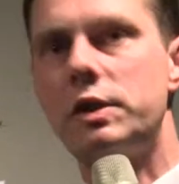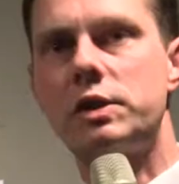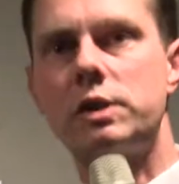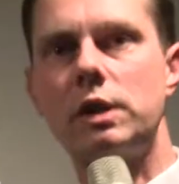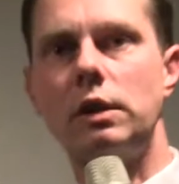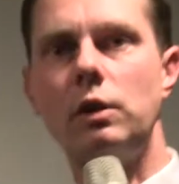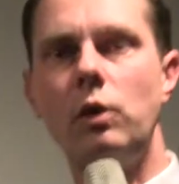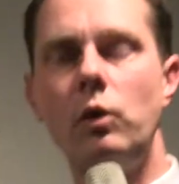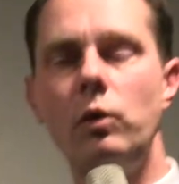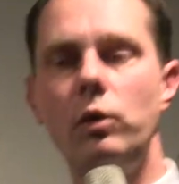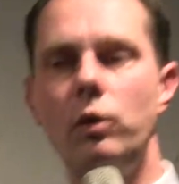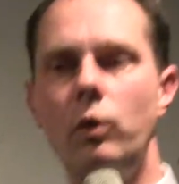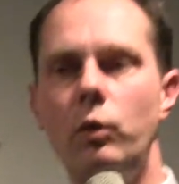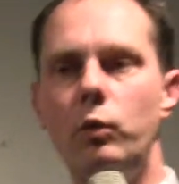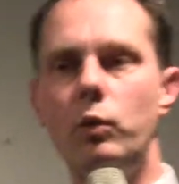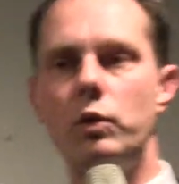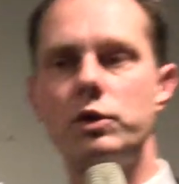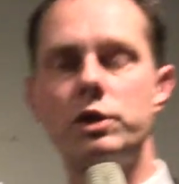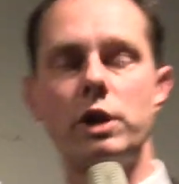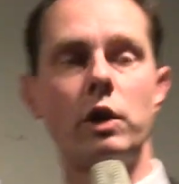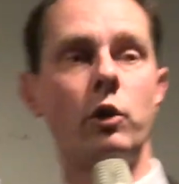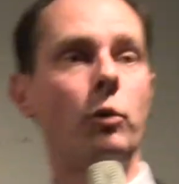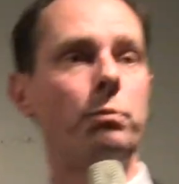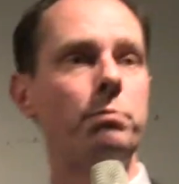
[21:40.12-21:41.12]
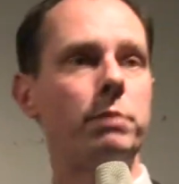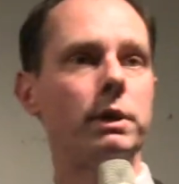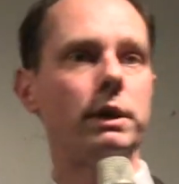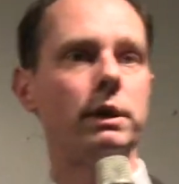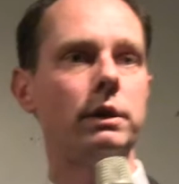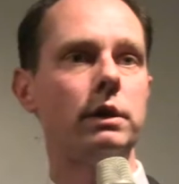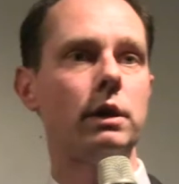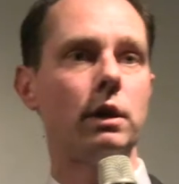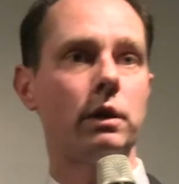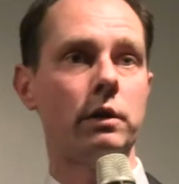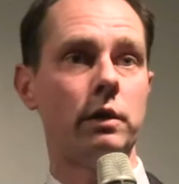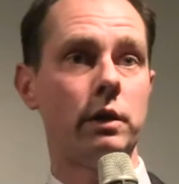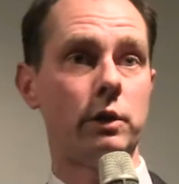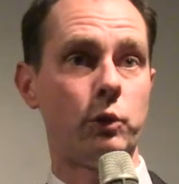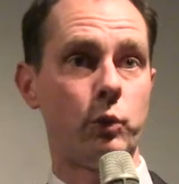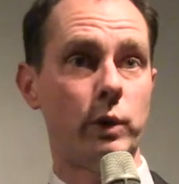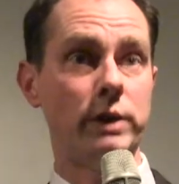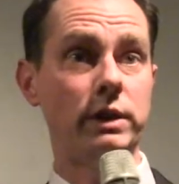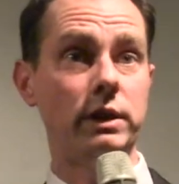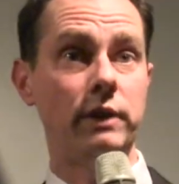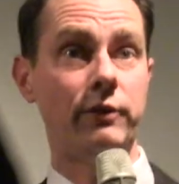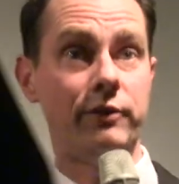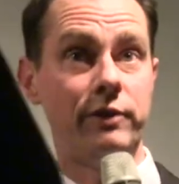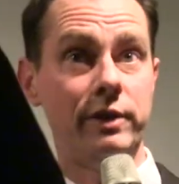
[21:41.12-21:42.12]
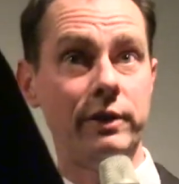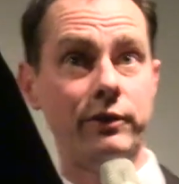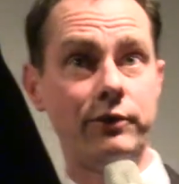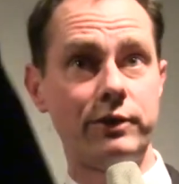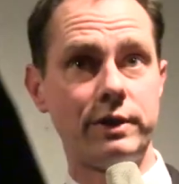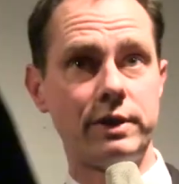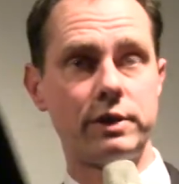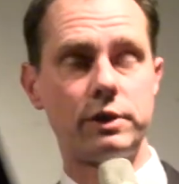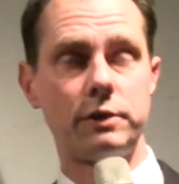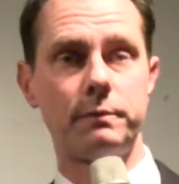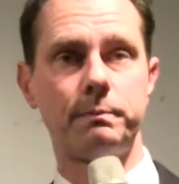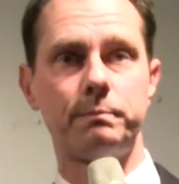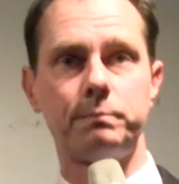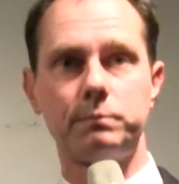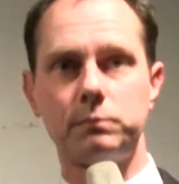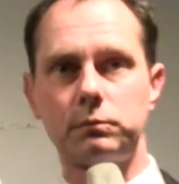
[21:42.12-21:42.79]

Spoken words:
Salon always opened the 25th